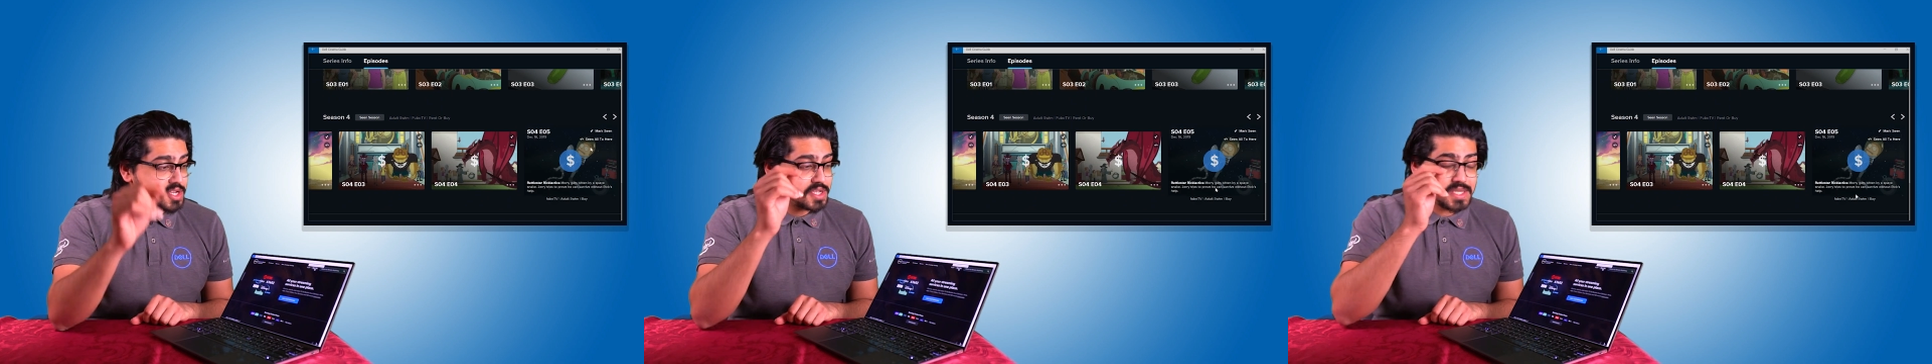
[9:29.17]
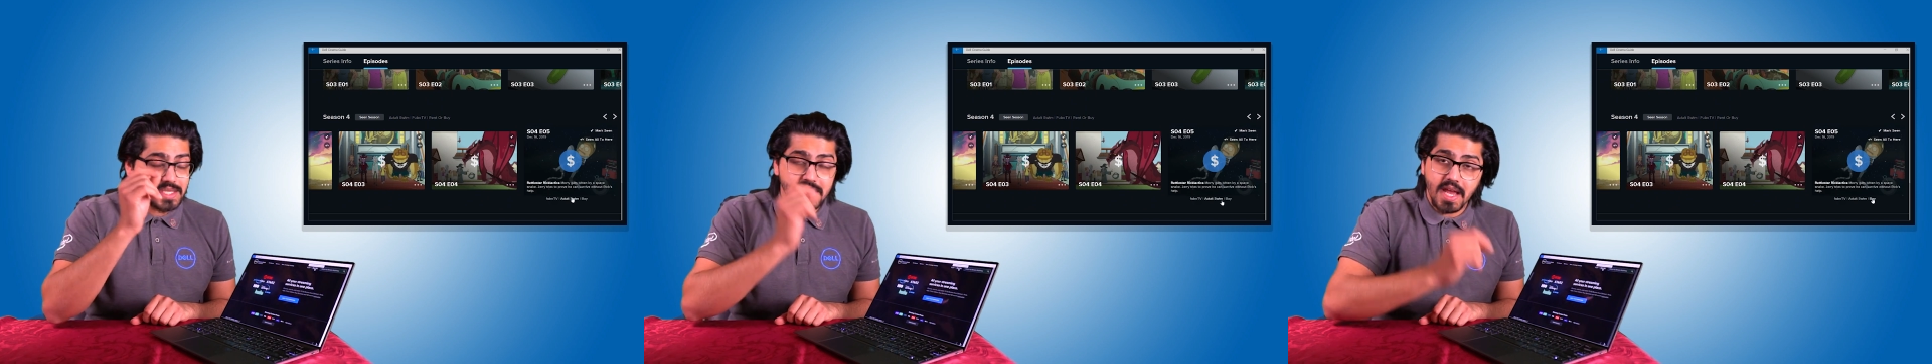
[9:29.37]

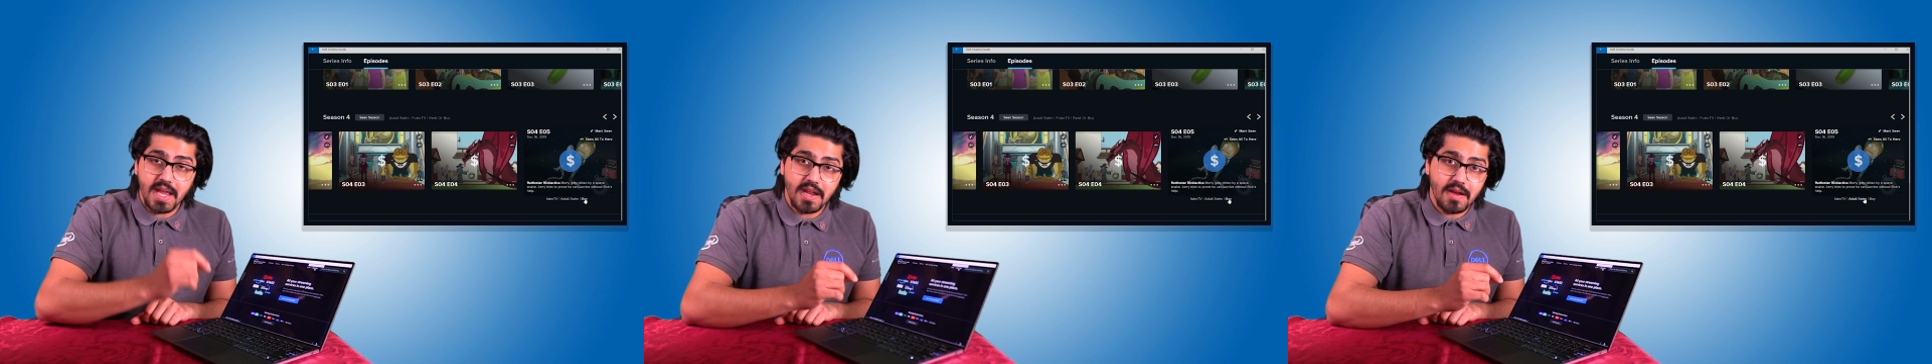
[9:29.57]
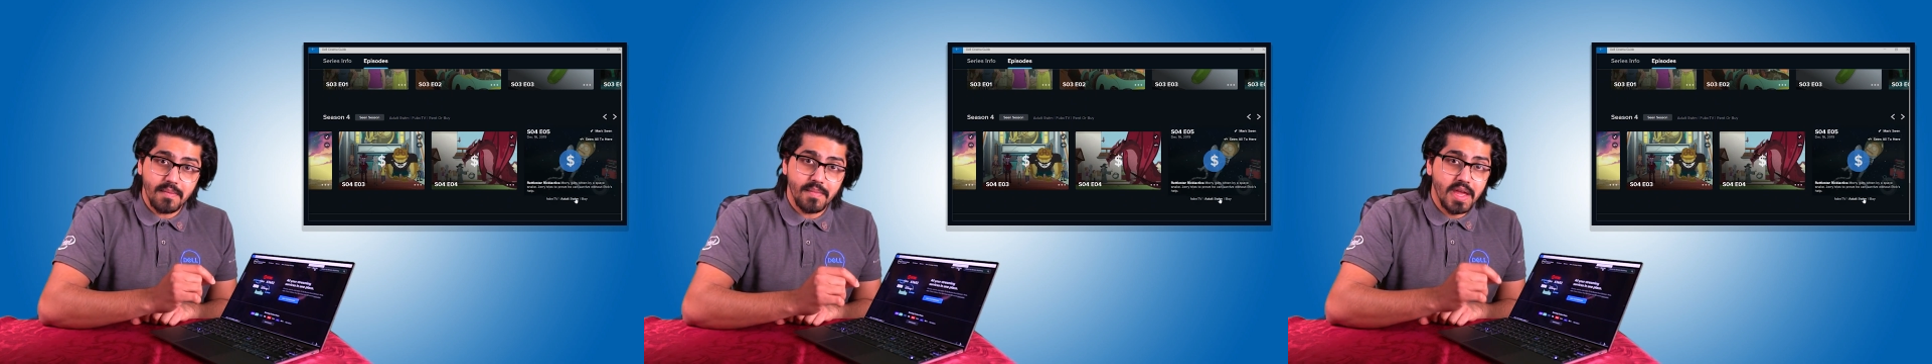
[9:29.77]
Just
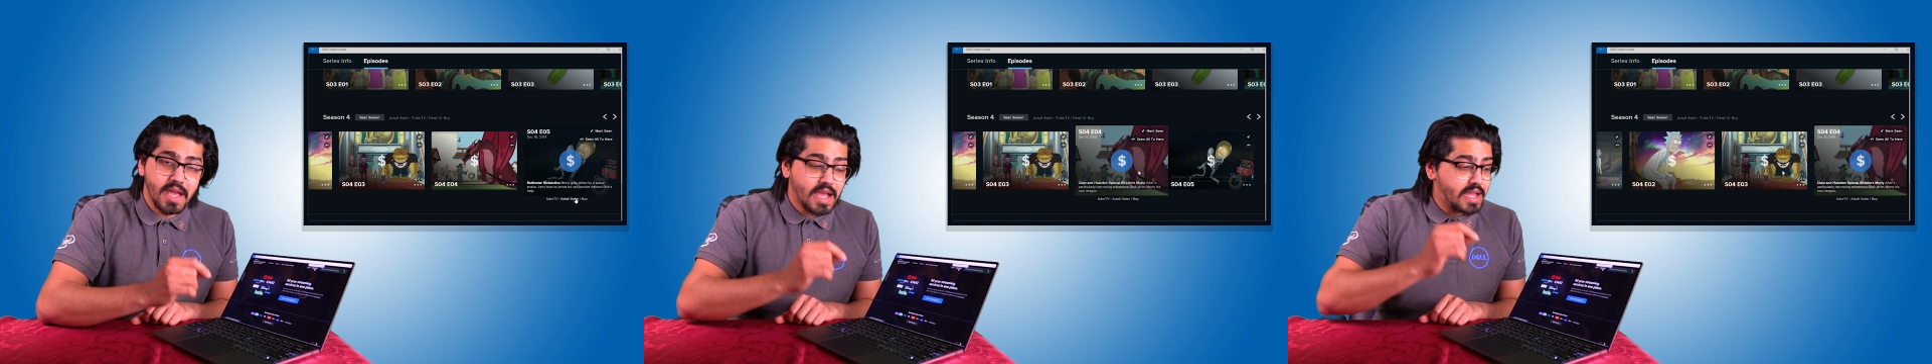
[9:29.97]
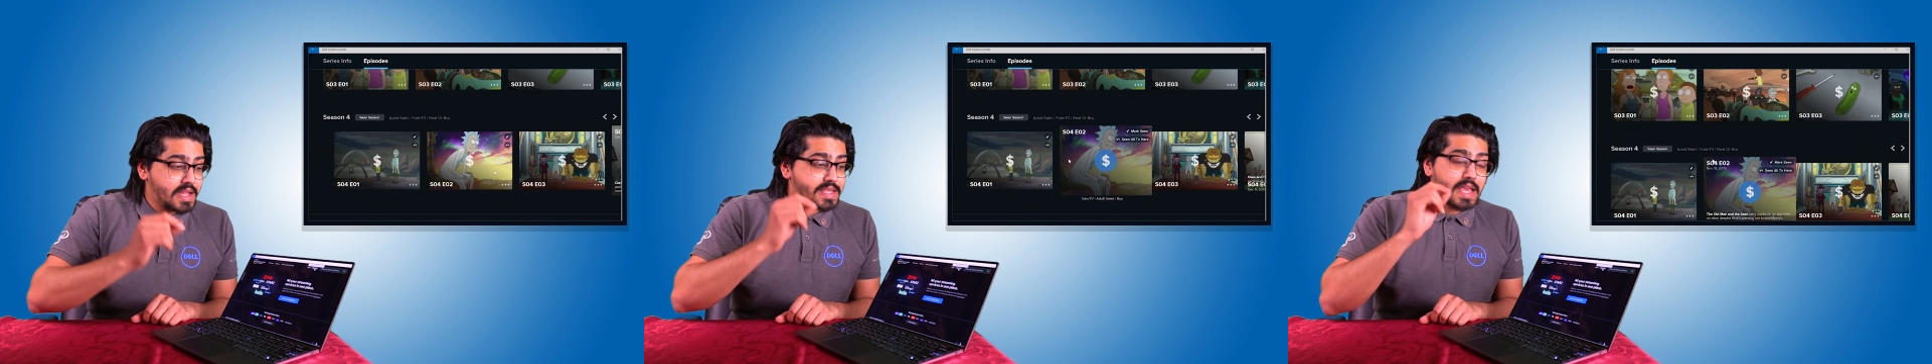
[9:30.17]
sign up,
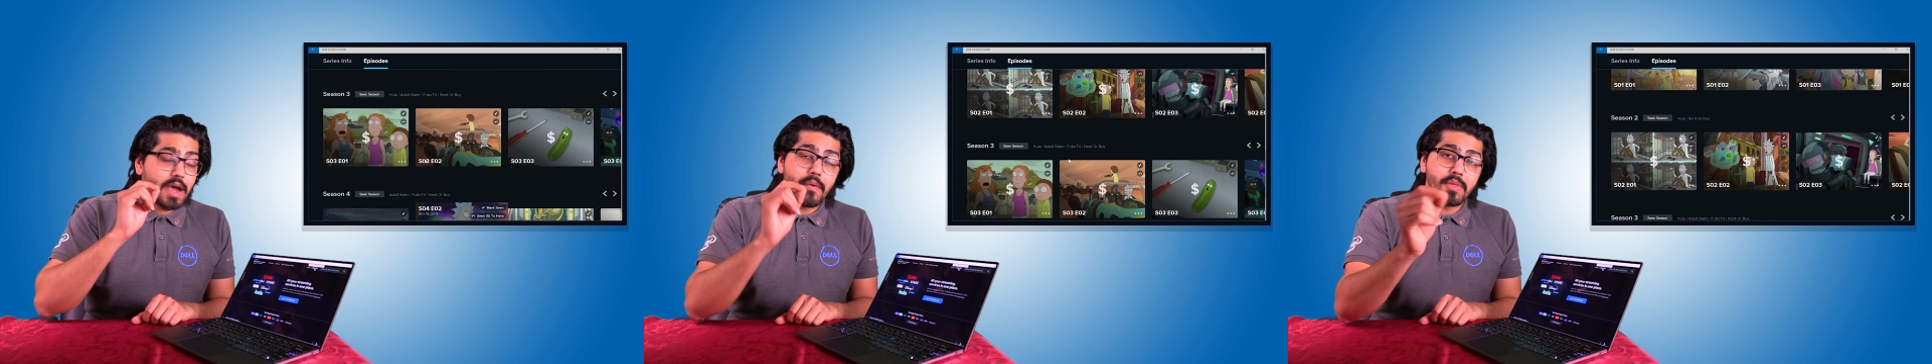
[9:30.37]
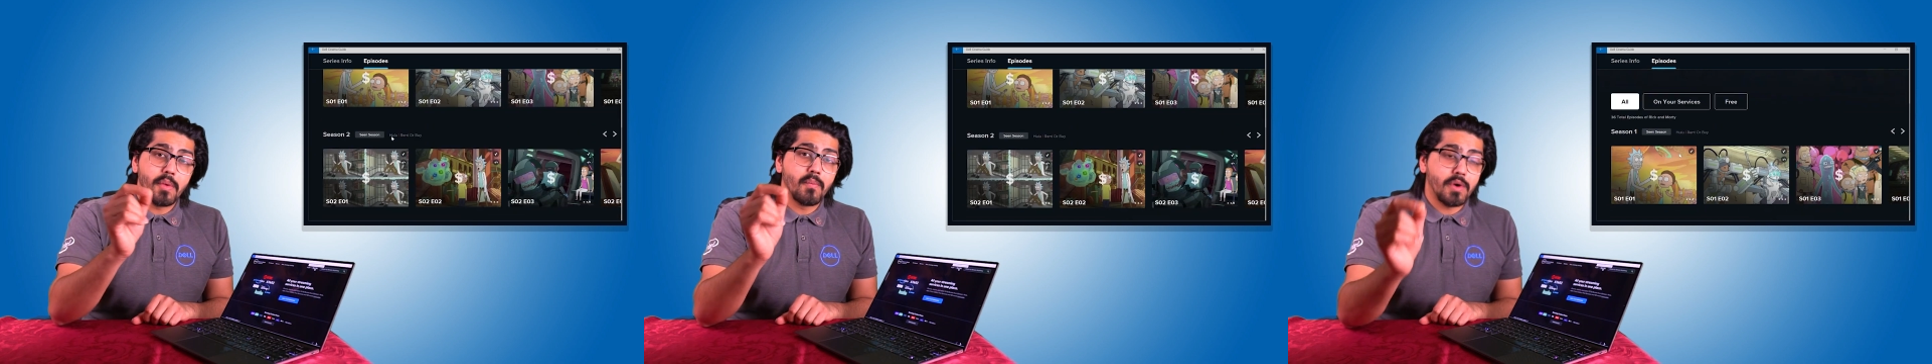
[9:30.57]

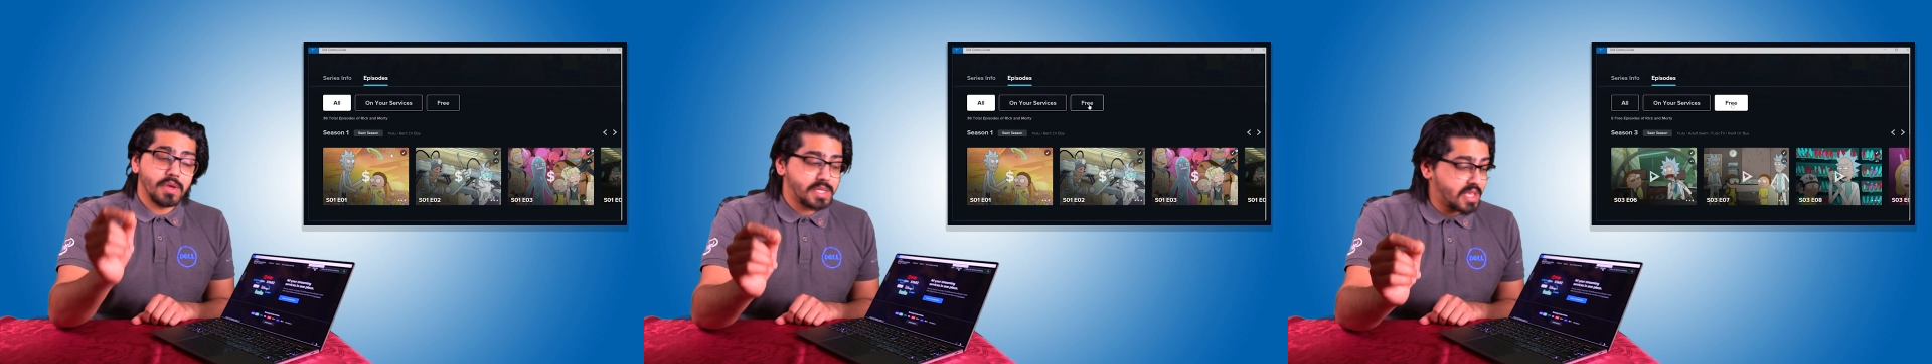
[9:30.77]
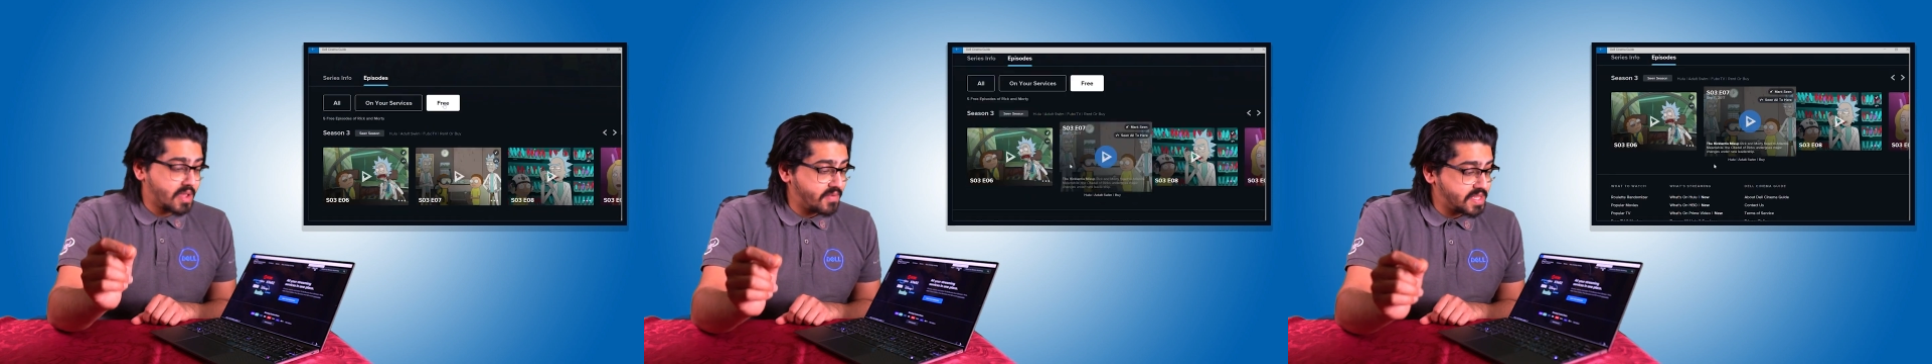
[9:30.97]
tell them
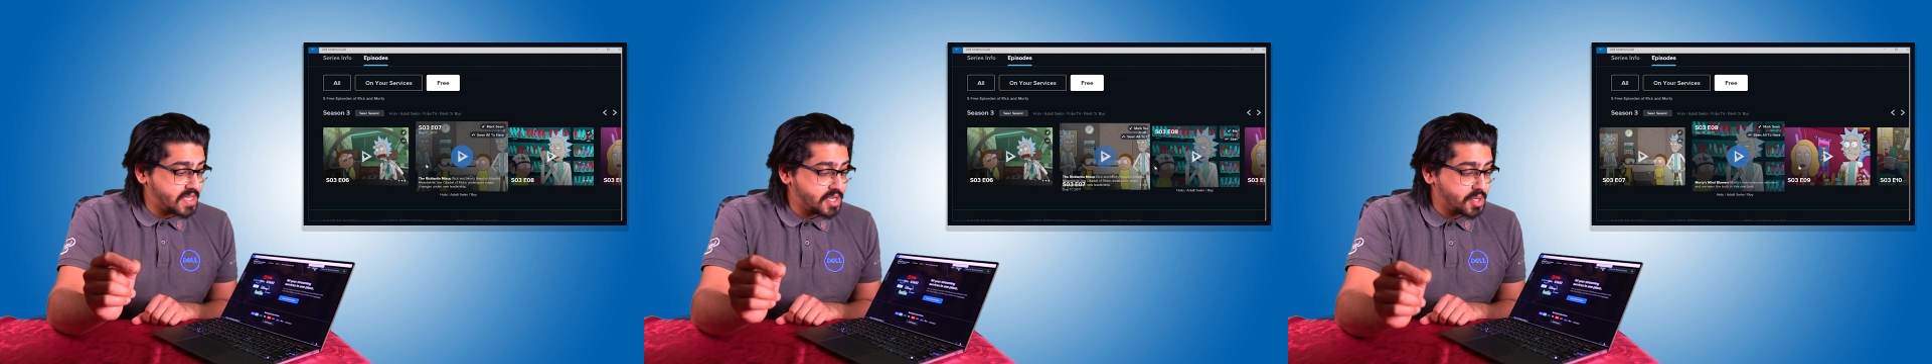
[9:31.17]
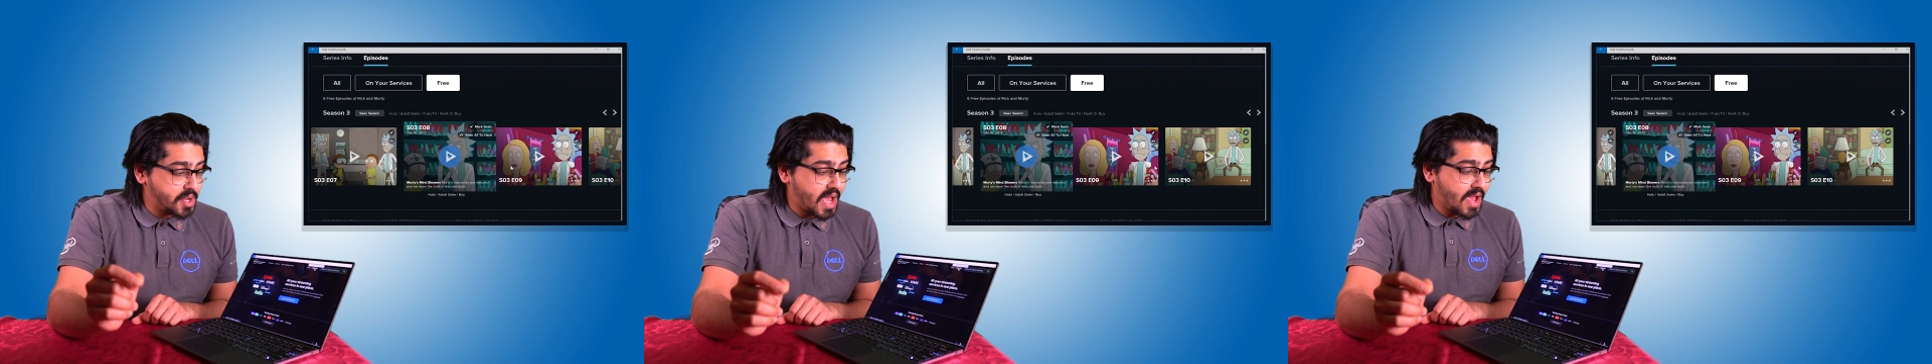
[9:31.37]
what
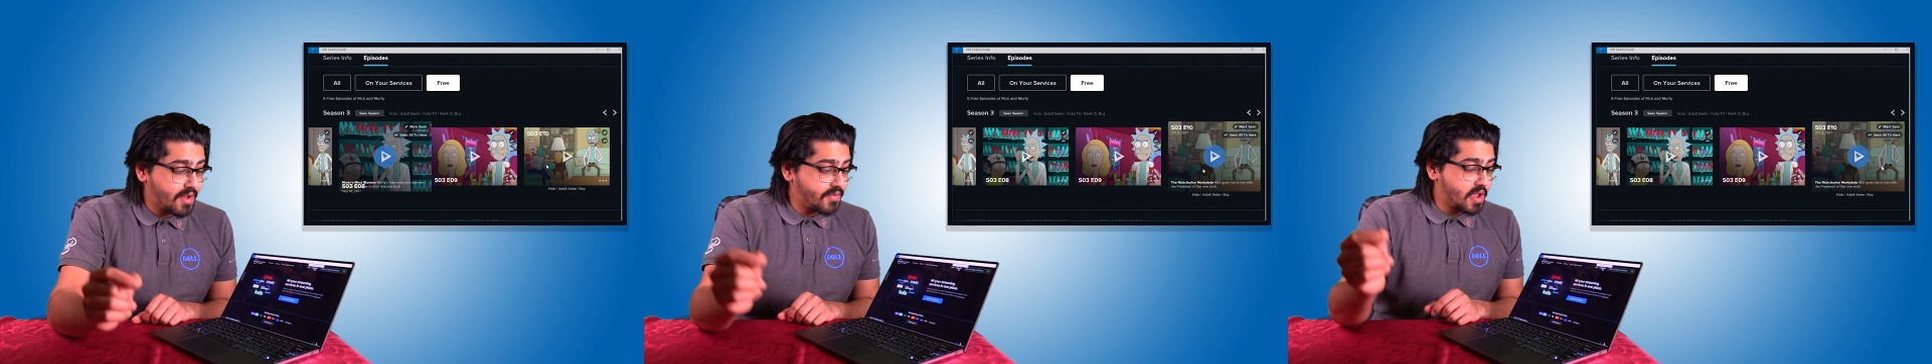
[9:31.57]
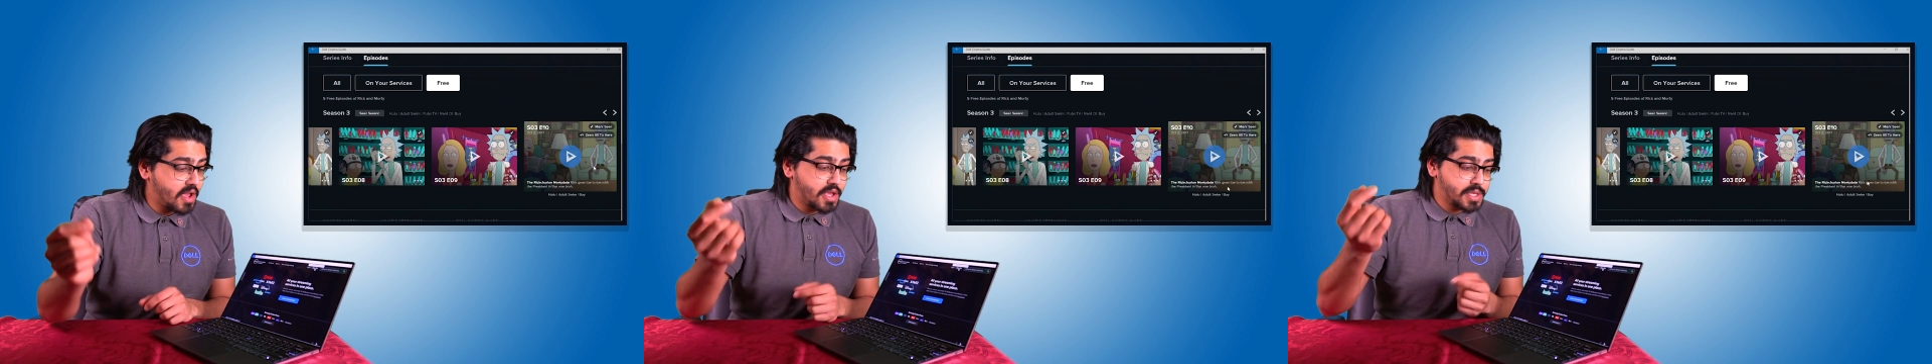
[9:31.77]
services you have.